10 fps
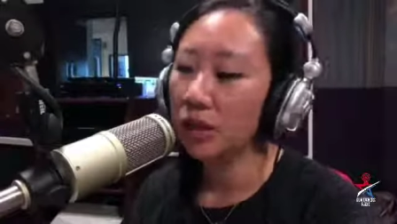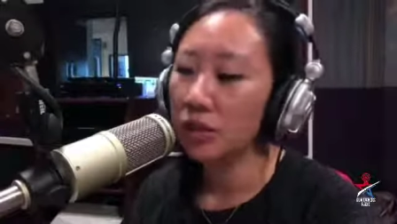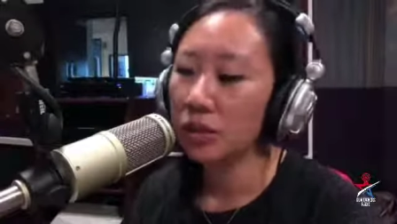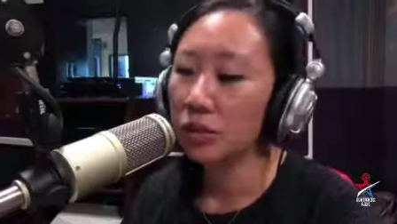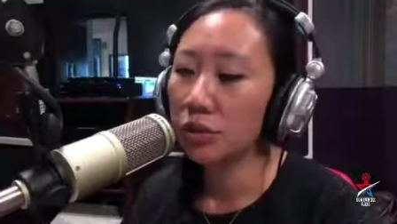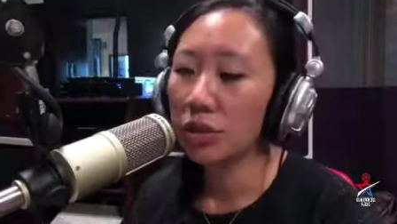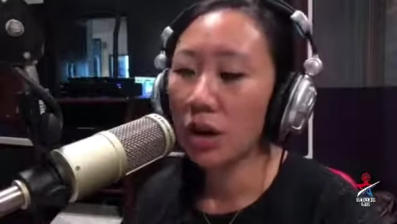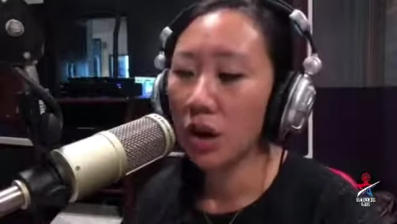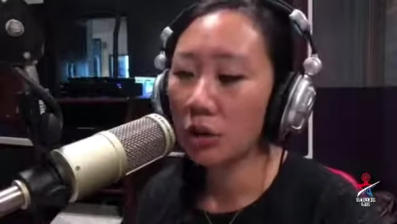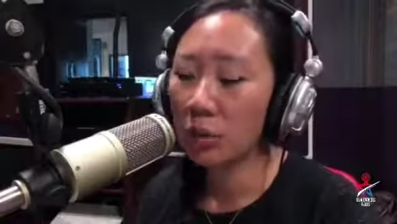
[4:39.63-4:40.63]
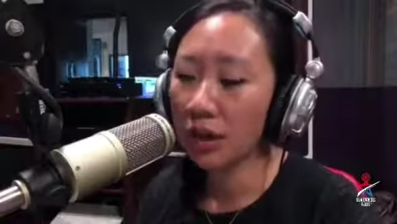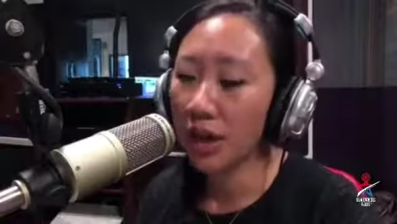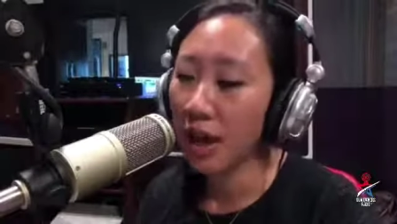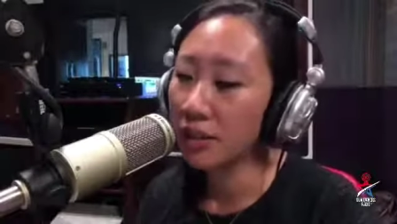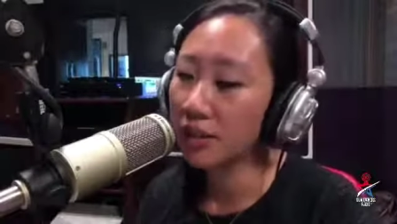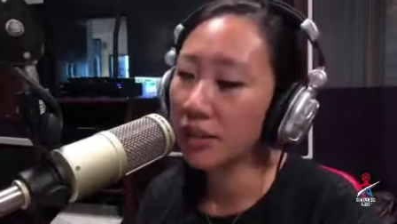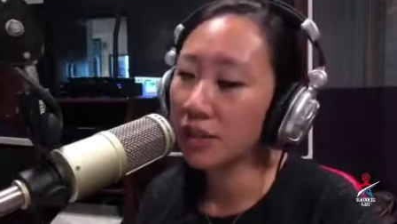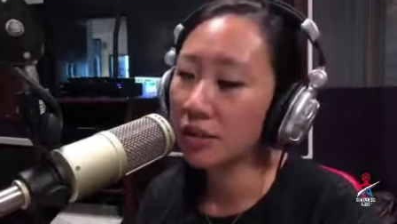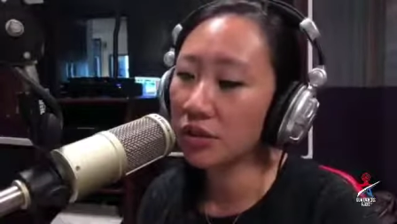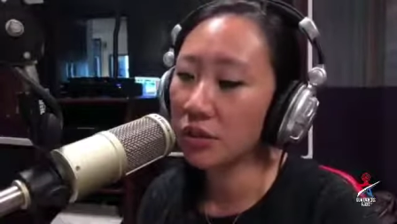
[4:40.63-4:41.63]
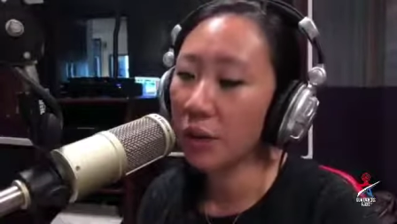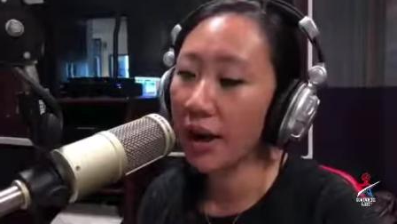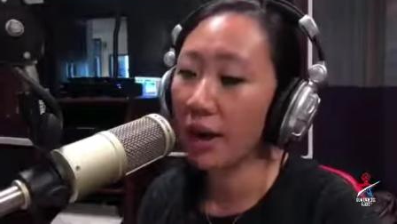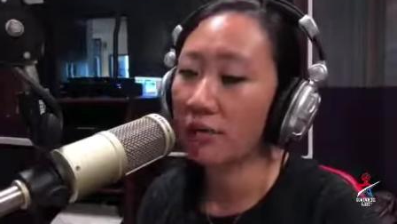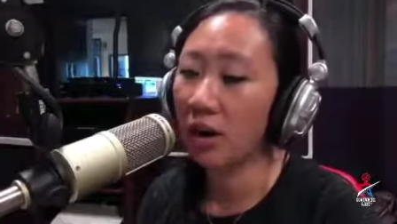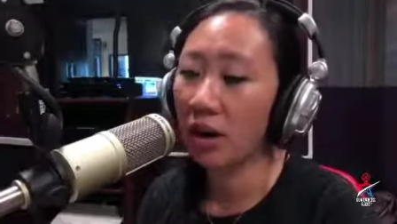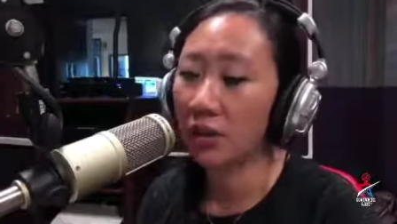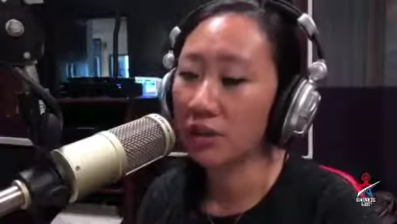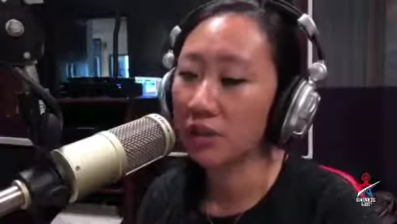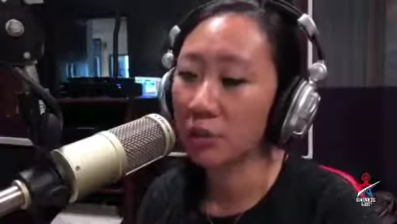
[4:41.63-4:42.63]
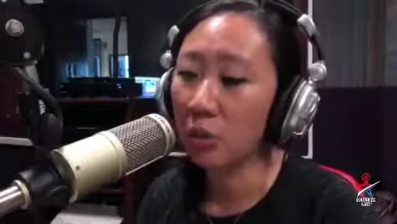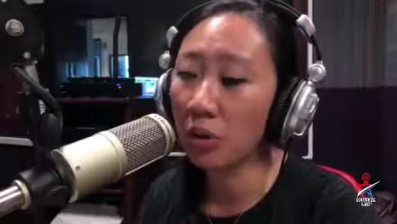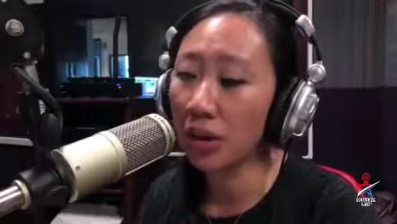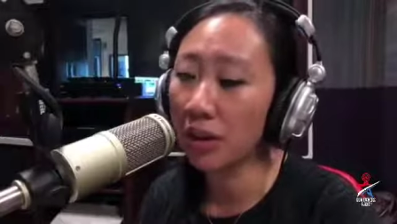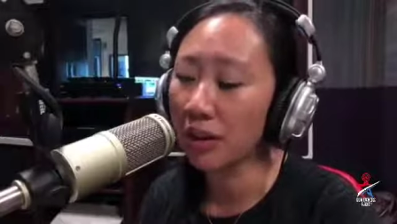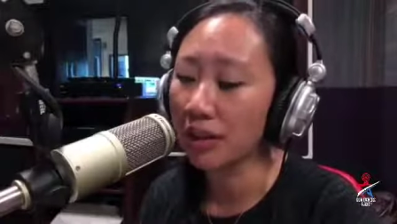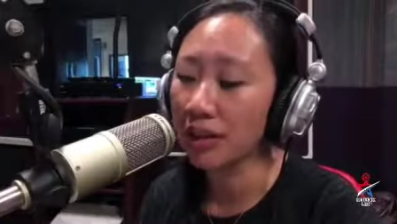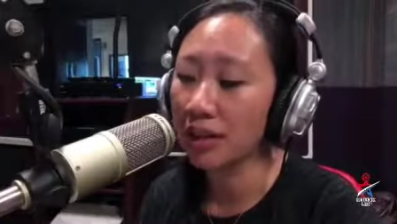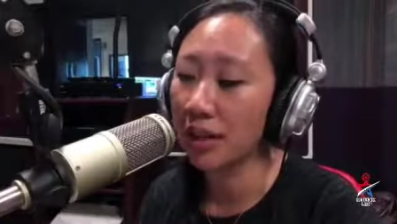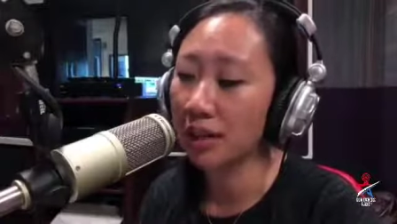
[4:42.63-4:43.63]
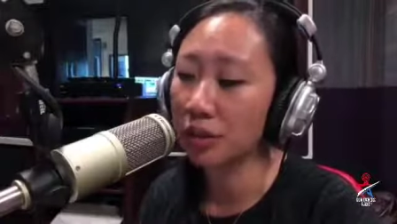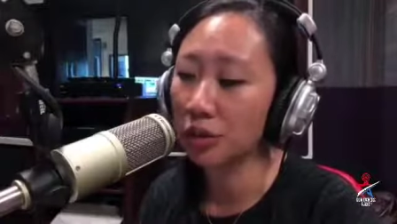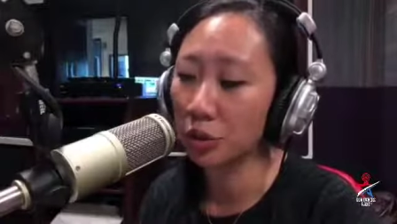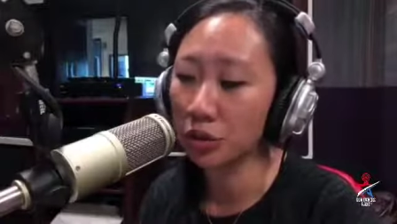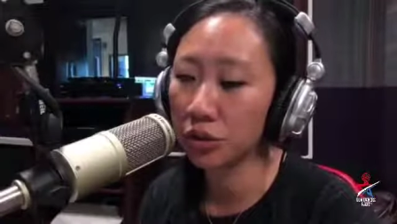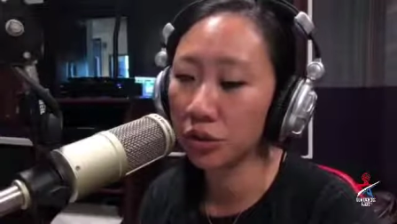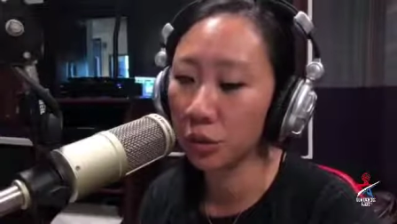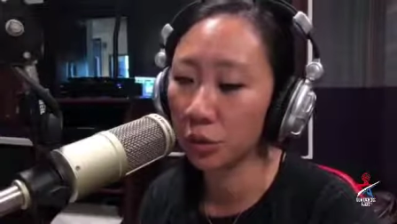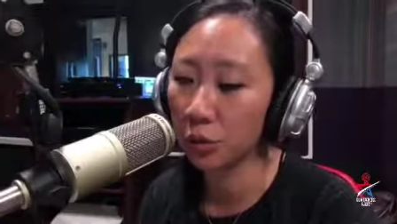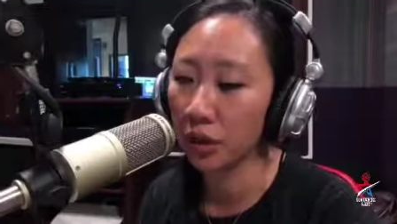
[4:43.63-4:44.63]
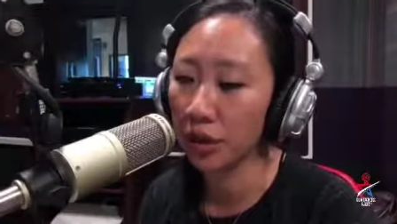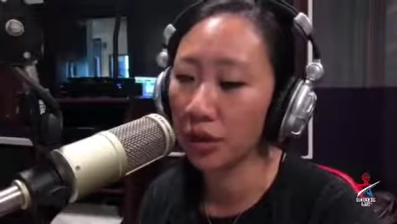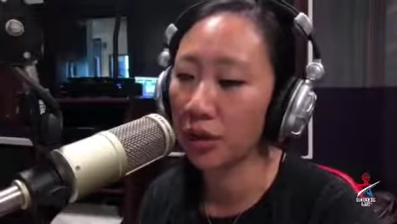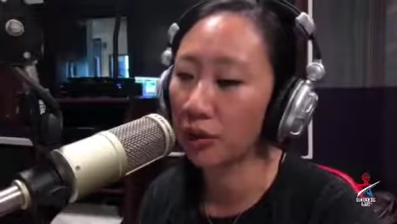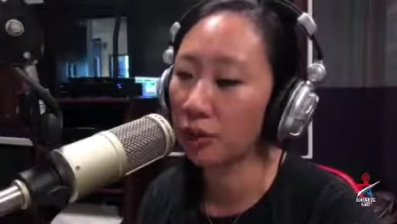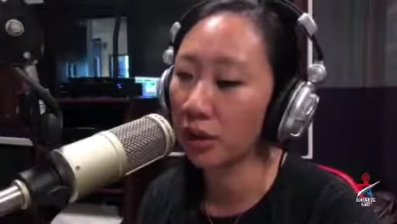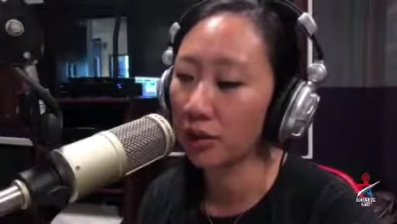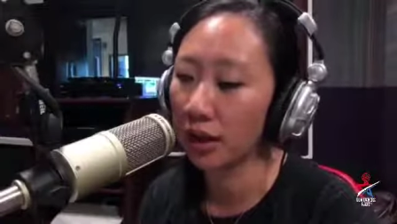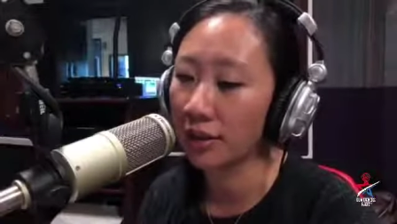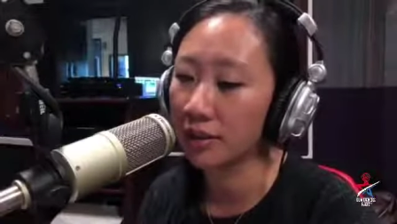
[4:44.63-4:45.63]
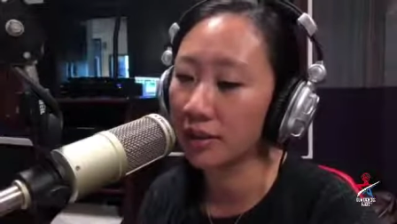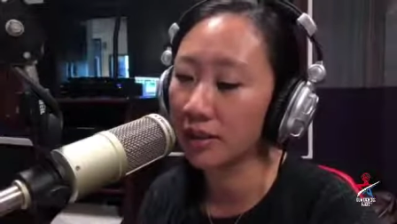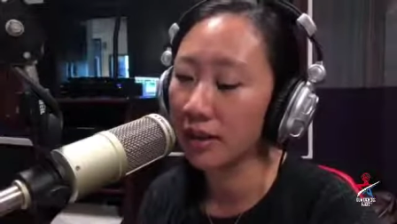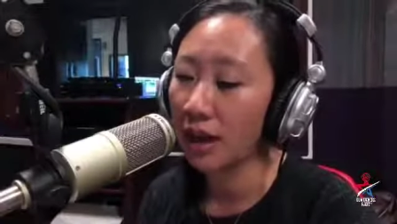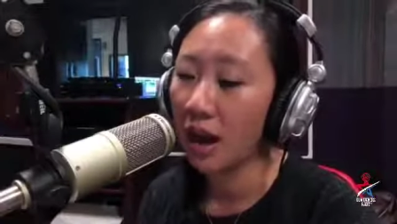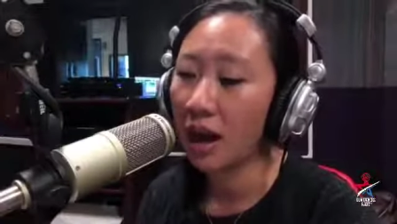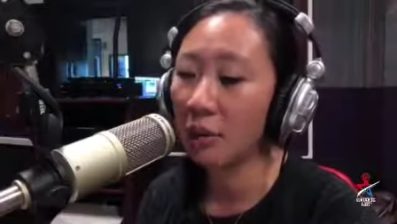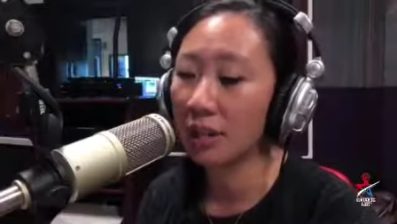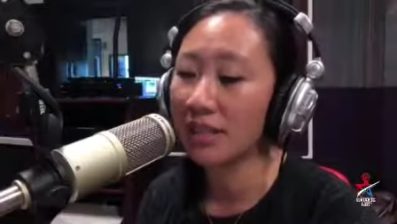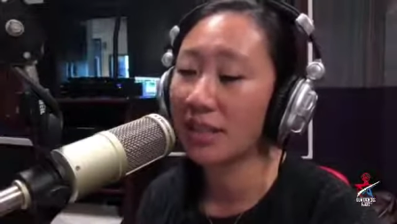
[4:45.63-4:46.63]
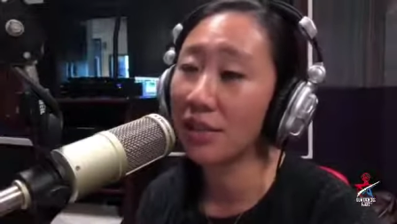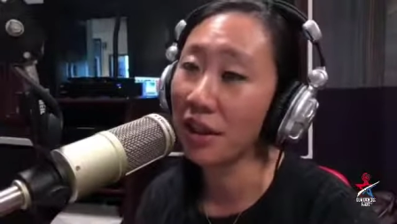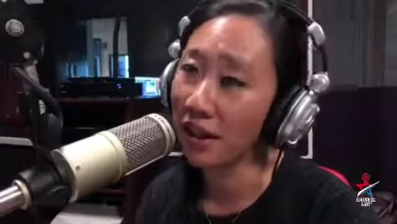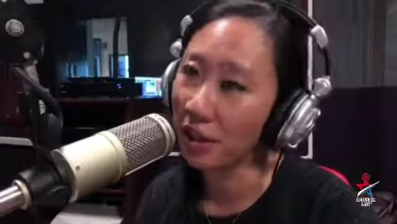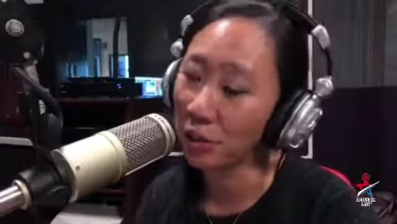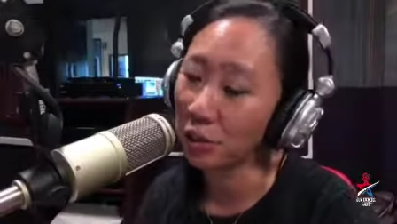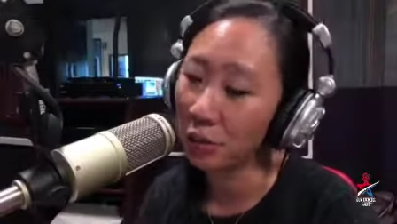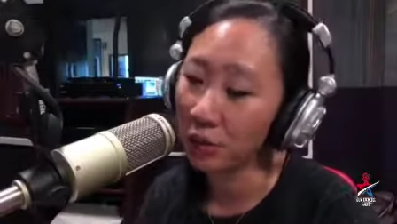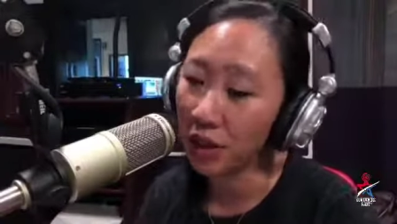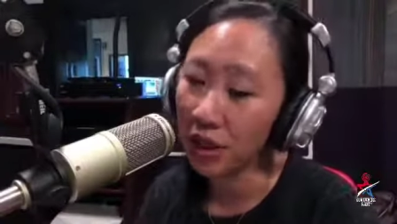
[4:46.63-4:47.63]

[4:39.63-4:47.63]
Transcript: So, to the hardworking activists who I have the honor of supporting and standing shoulder to shoulder with on the front lines, I want to say thank you.